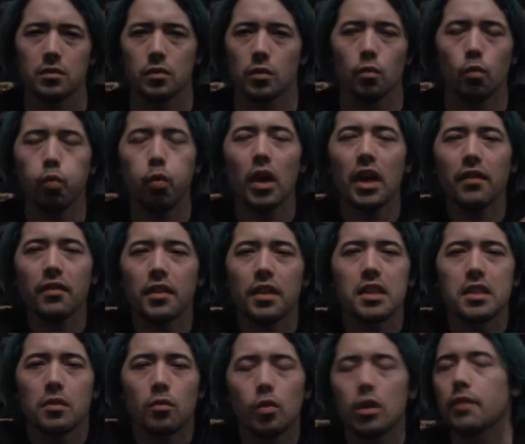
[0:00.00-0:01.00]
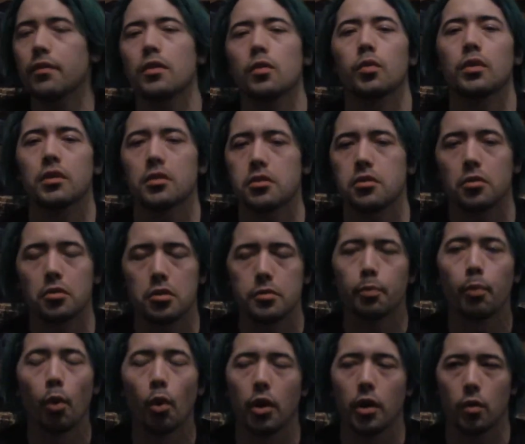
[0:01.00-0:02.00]
whatever the Winter Soldier's
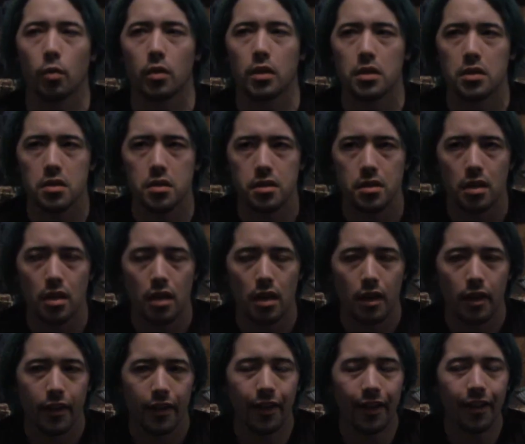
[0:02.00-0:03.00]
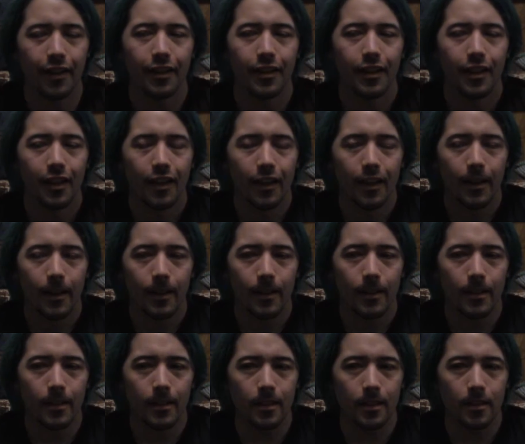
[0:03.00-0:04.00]
point was.
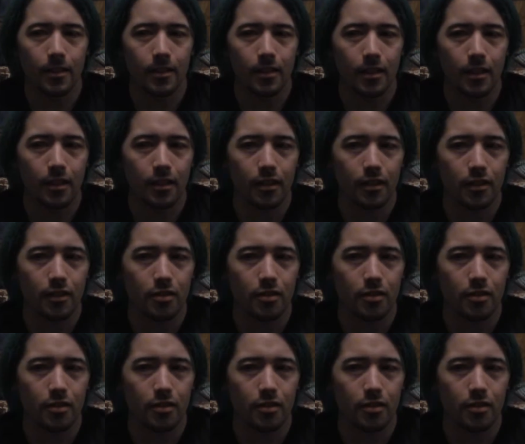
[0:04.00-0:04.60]
Like,